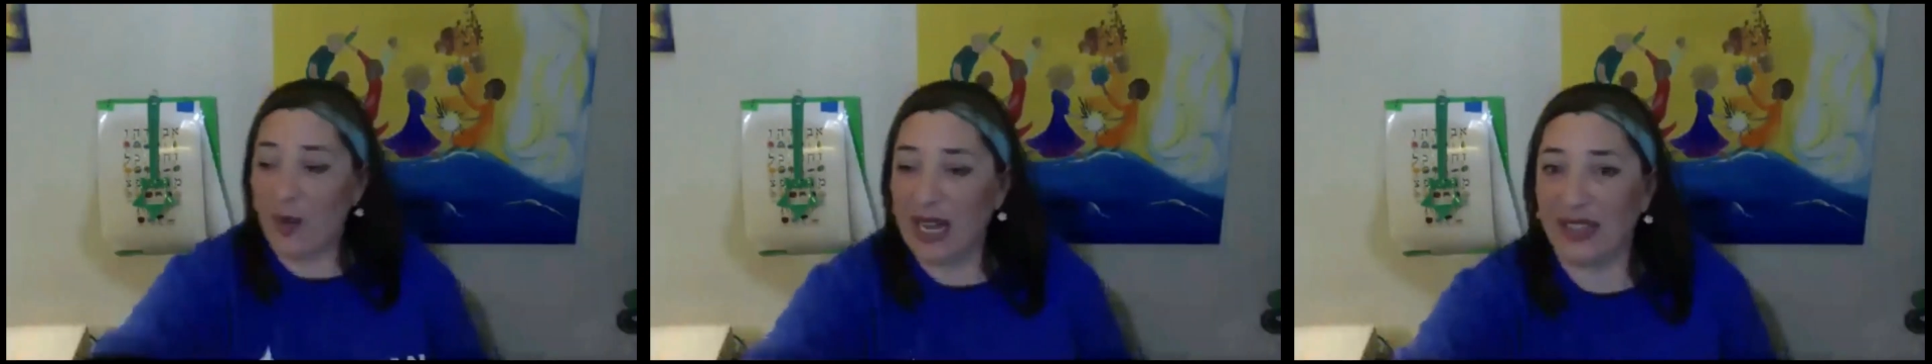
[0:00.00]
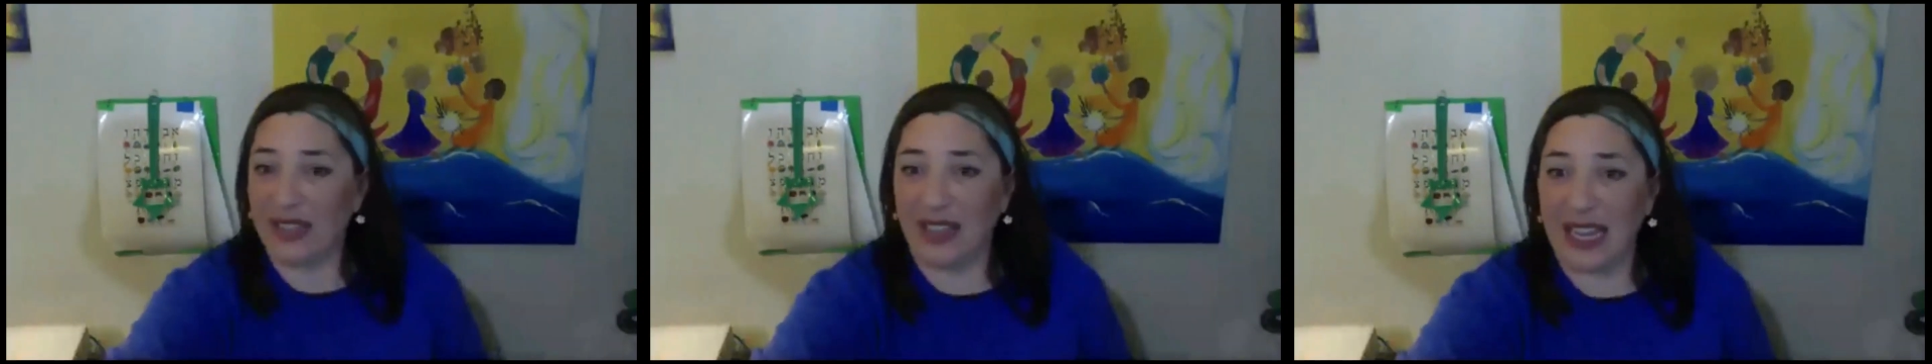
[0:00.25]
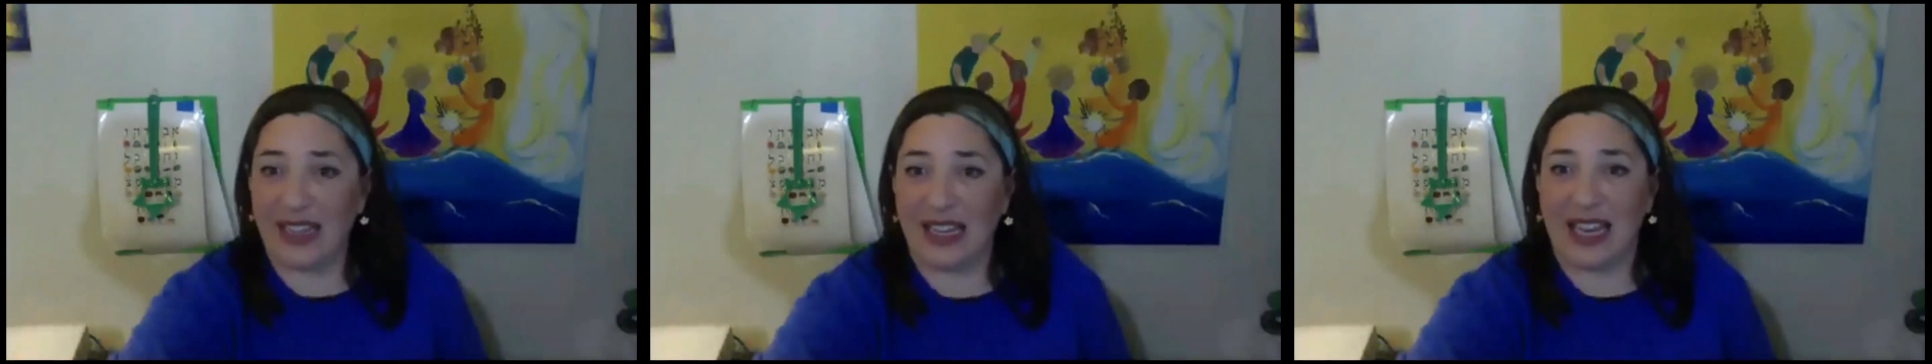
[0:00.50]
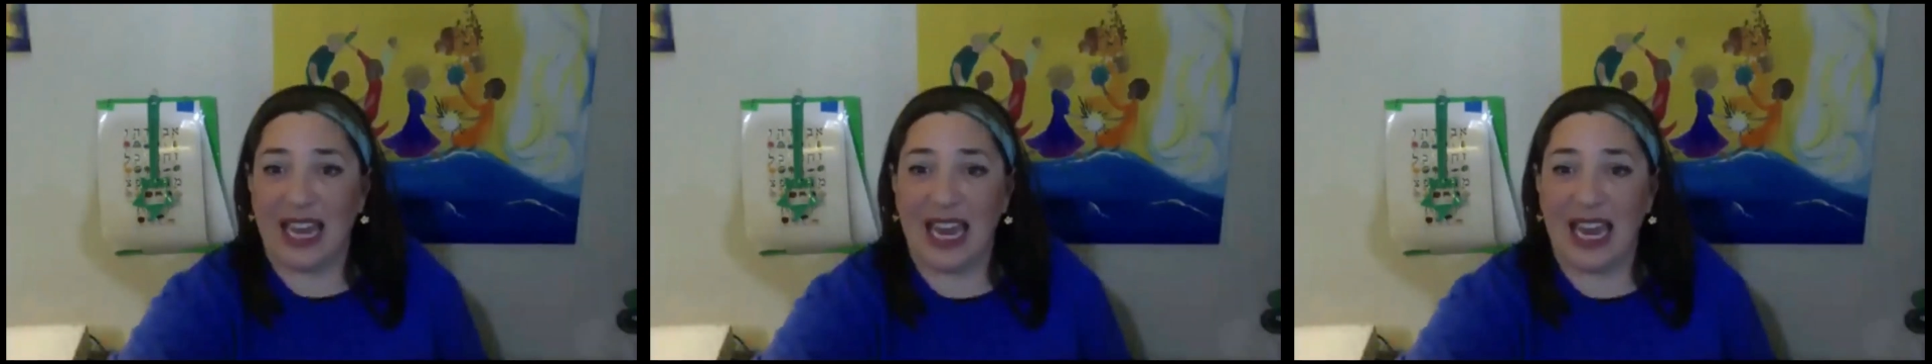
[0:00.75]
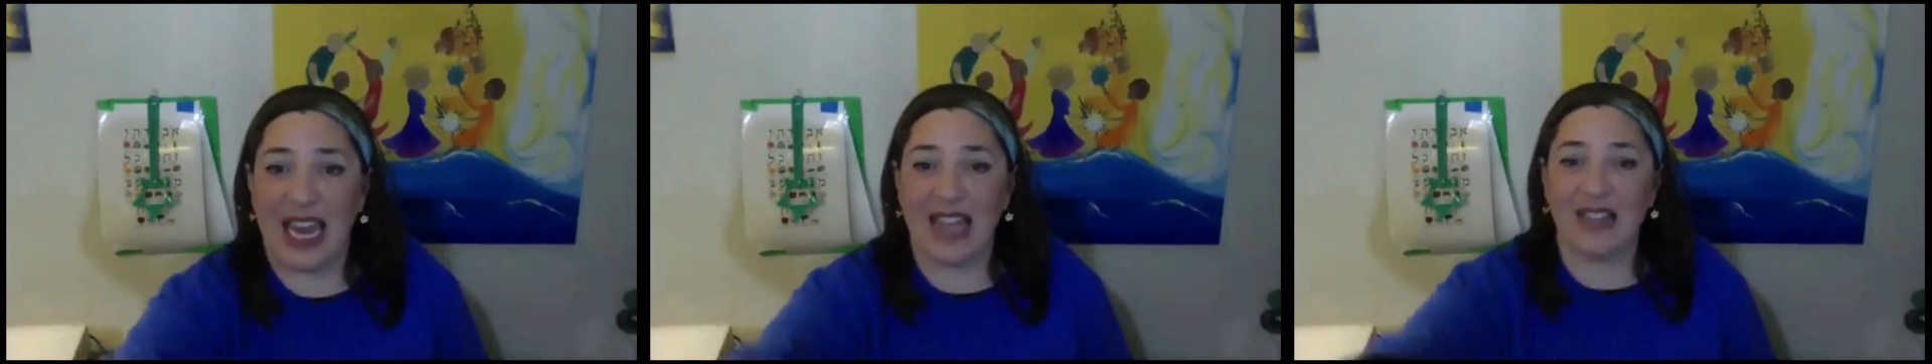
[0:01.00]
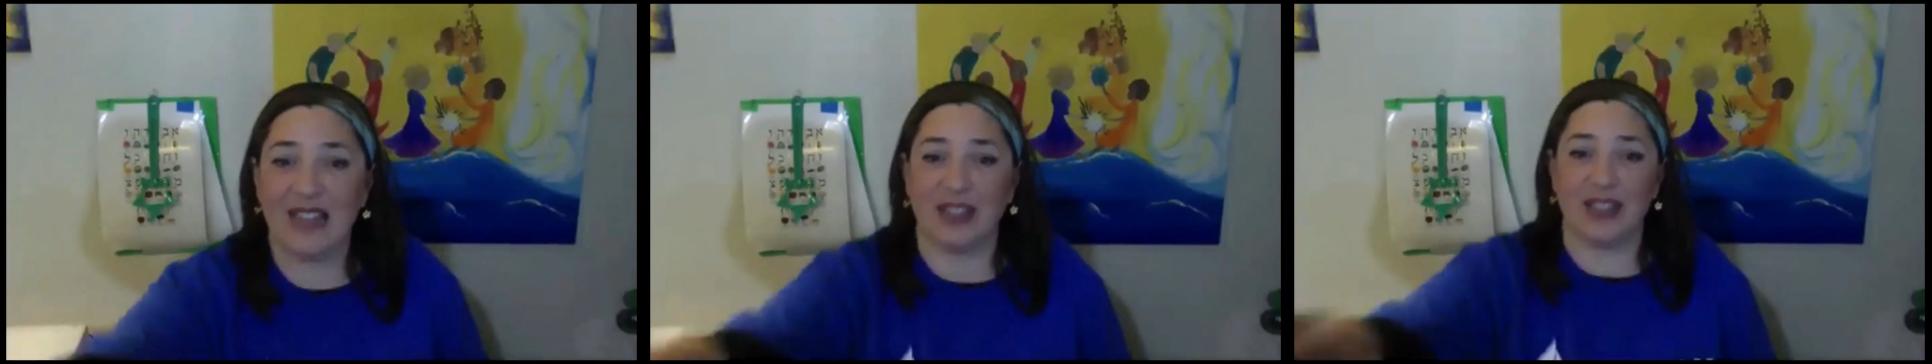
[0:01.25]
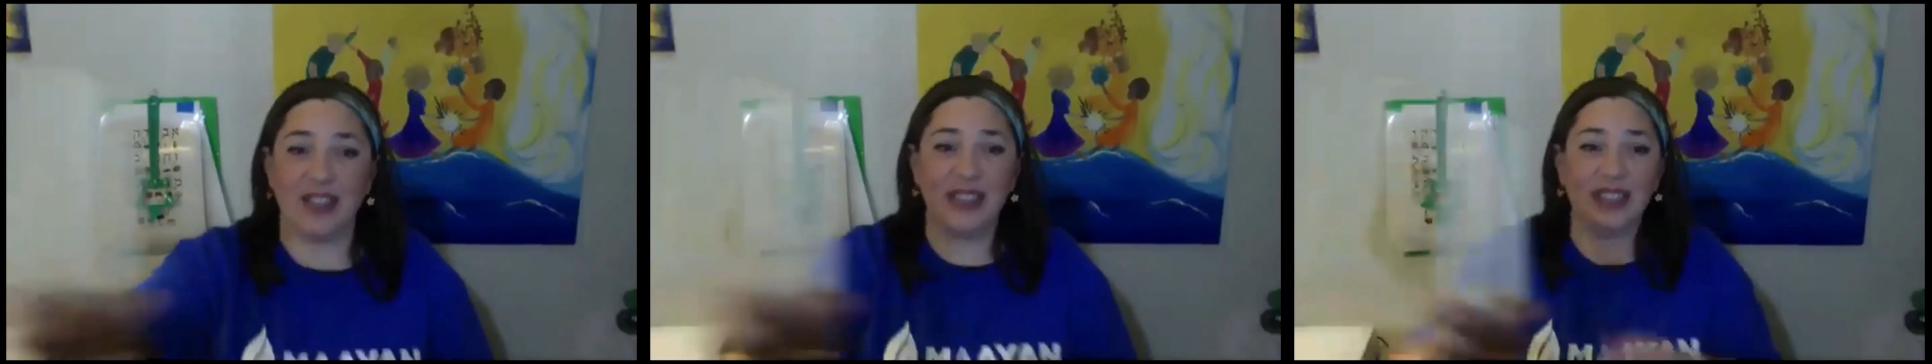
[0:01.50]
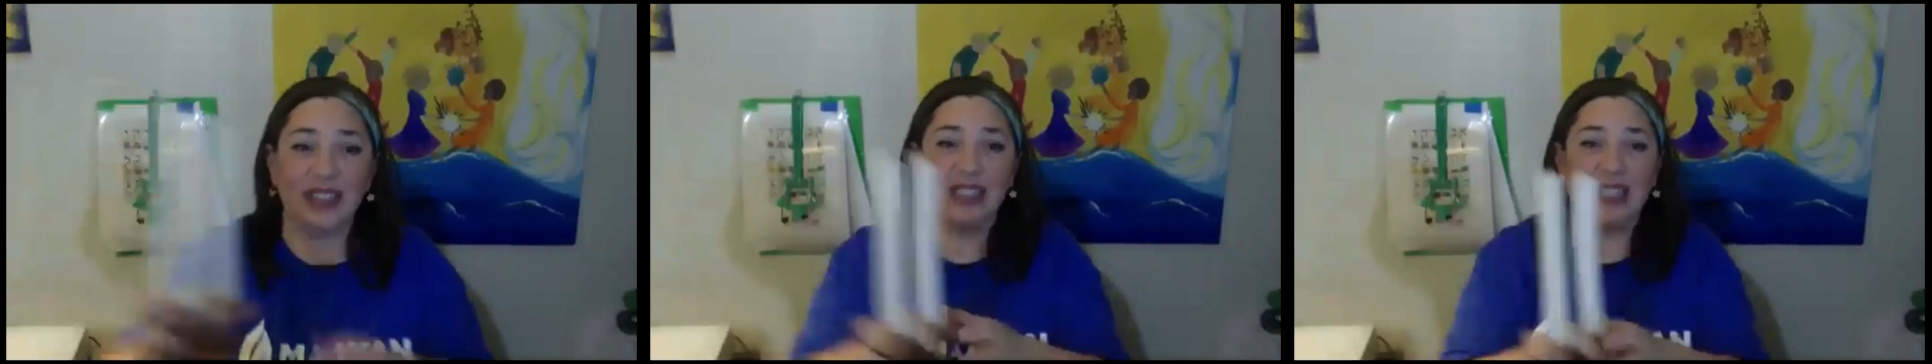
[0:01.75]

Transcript: get to light the candles.